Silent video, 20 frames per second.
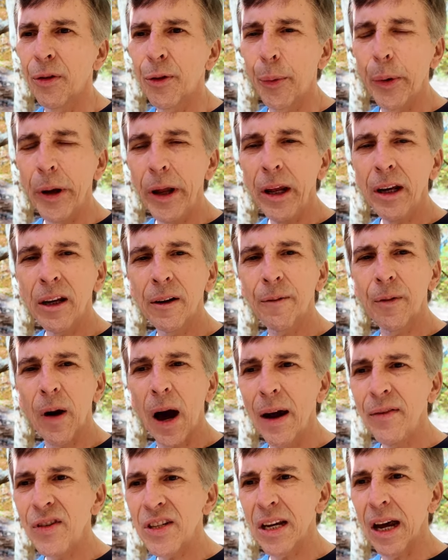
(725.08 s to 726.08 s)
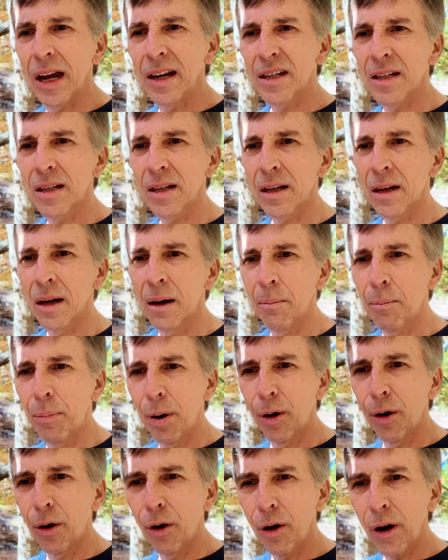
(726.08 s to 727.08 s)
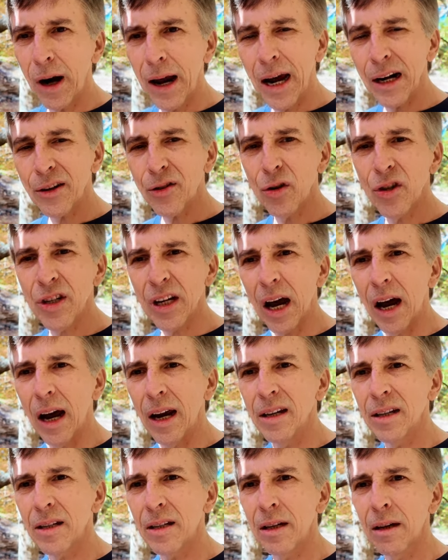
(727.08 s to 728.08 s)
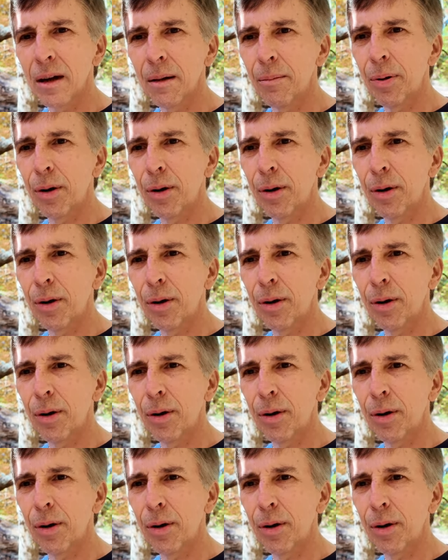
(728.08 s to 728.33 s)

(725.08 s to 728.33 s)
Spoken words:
3 to 5 sets per exercise